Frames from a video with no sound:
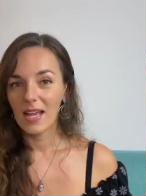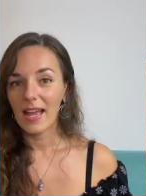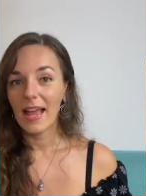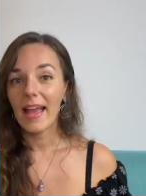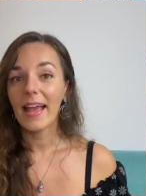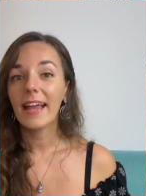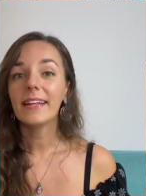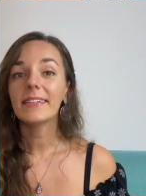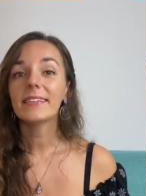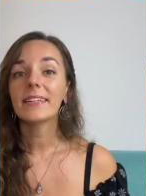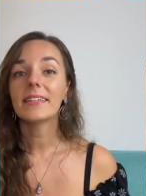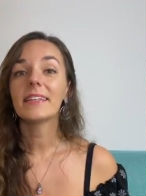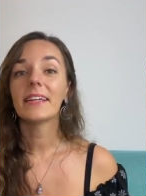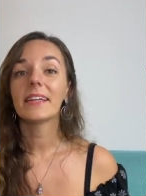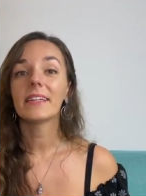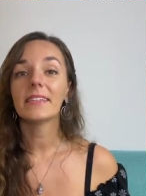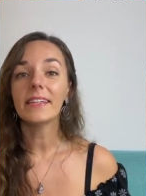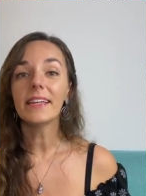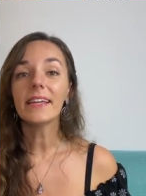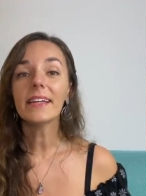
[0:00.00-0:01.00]
And the
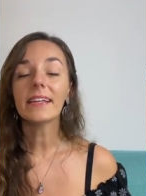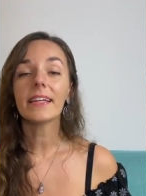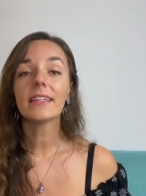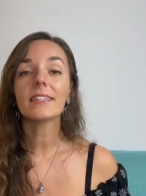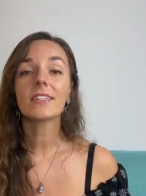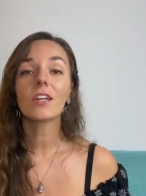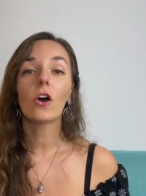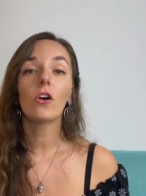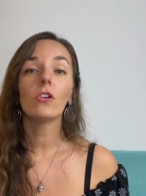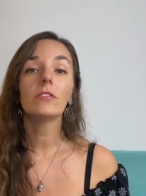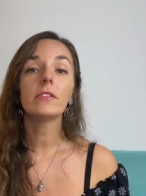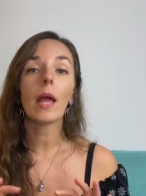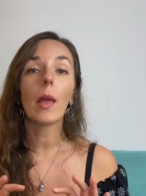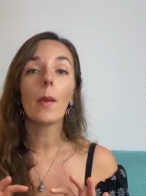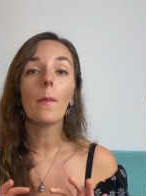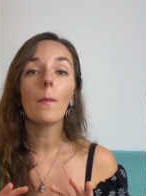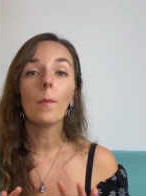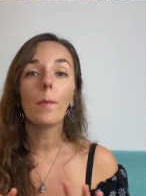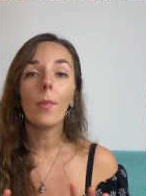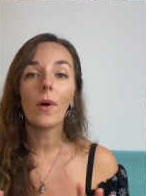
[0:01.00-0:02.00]
technique is called
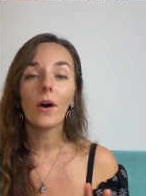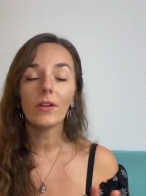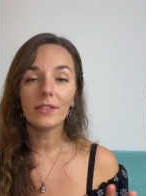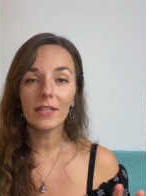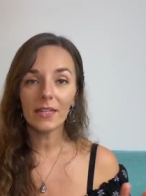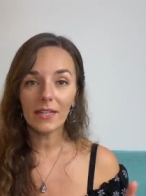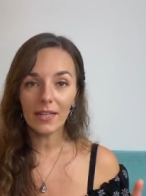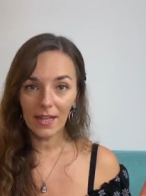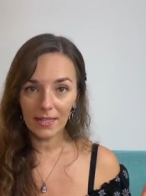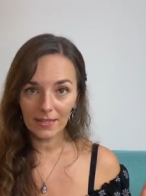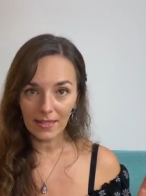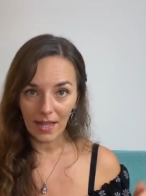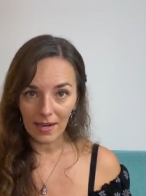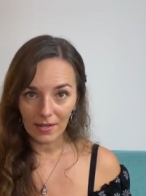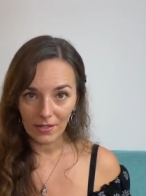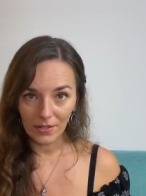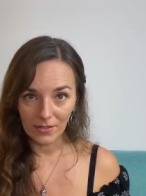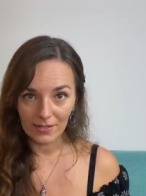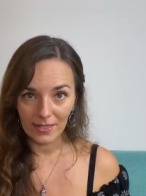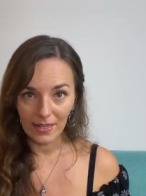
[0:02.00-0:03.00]
embodying an
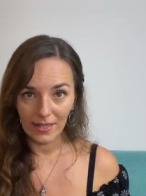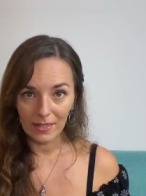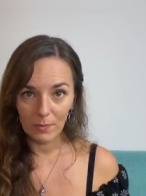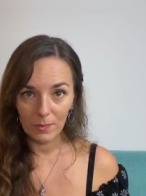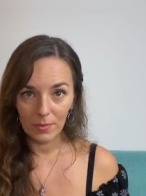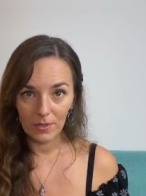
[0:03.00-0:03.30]
archetype.